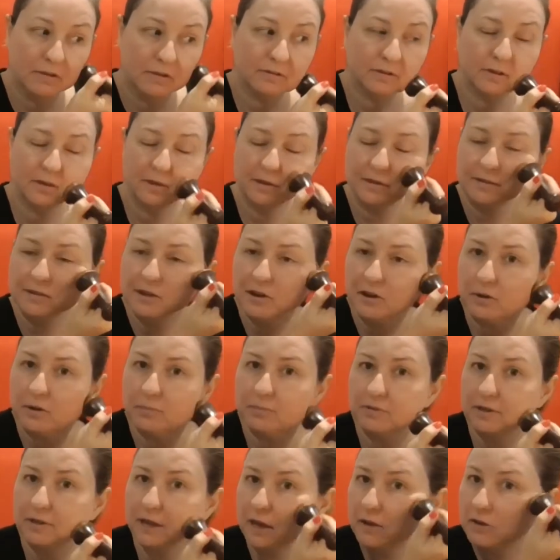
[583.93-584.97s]
So this
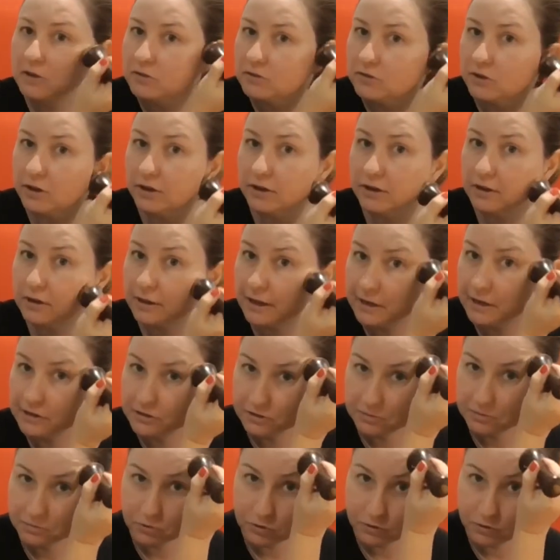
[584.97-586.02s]
helps get your
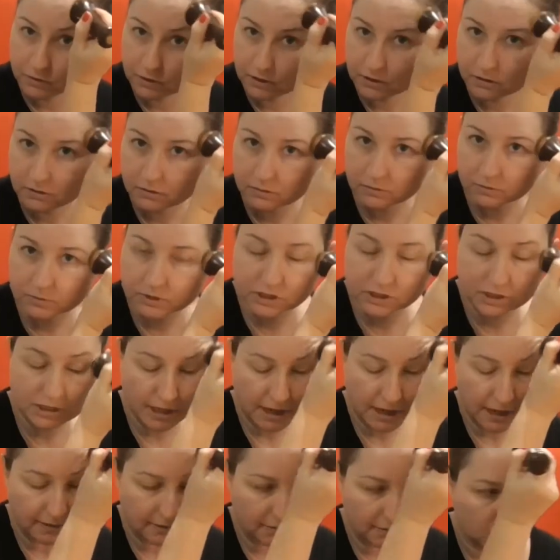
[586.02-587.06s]
circulation moving, which
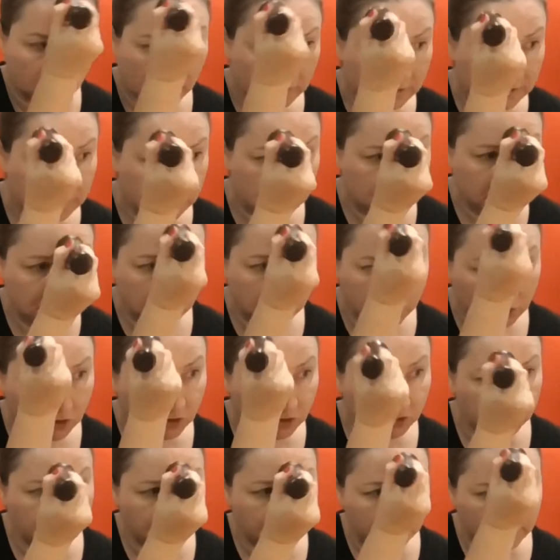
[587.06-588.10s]
gets oxygen and
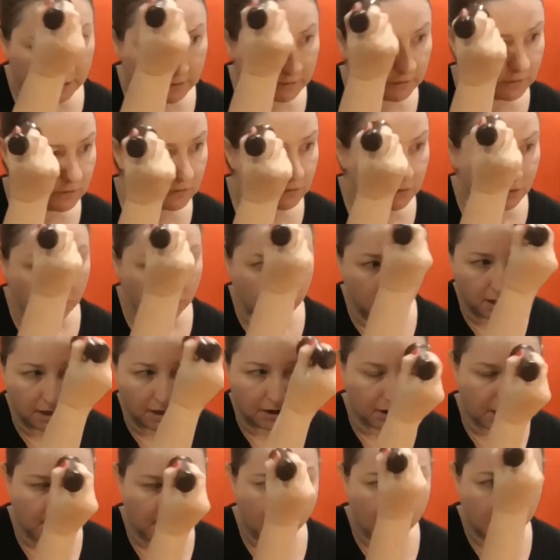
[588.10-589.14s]
nutrients
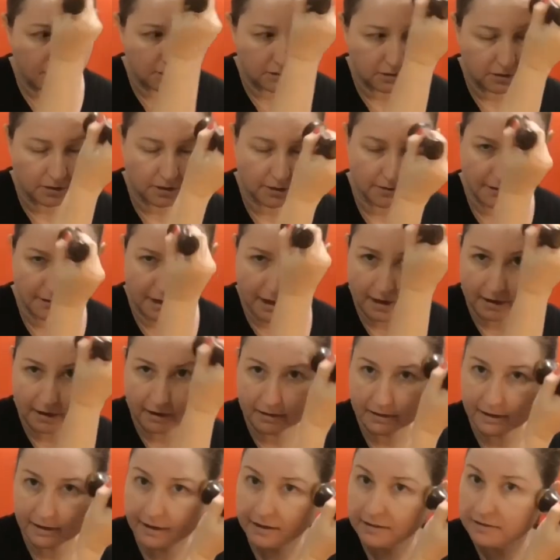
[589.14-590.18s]
out to those
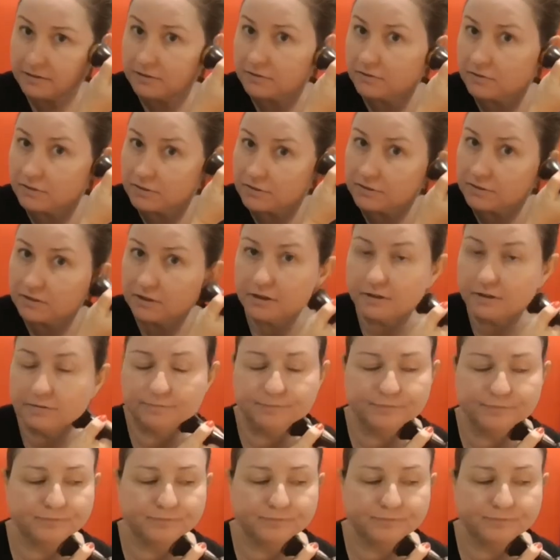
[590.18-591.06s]
outer layers of the skin.